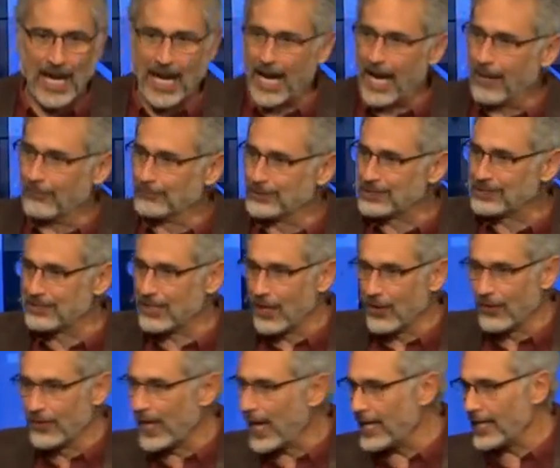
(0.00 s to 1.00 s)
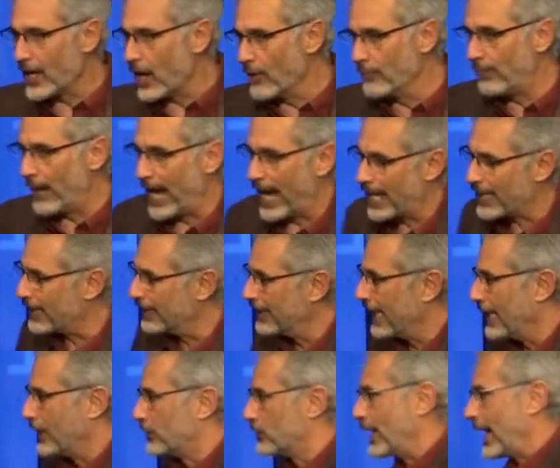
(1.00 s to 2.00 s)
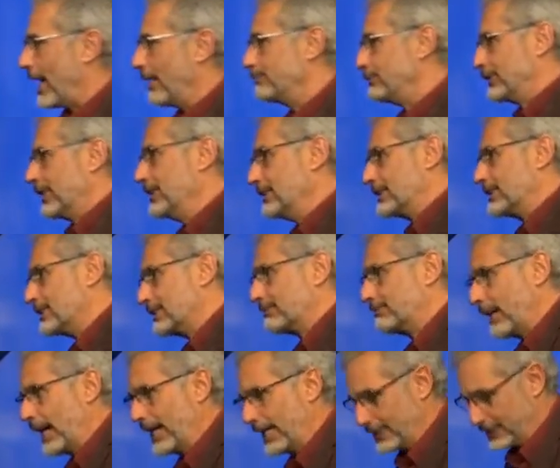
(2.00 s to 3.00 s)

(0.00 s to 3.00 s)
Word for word: Um, so they go back and they grab Jesus by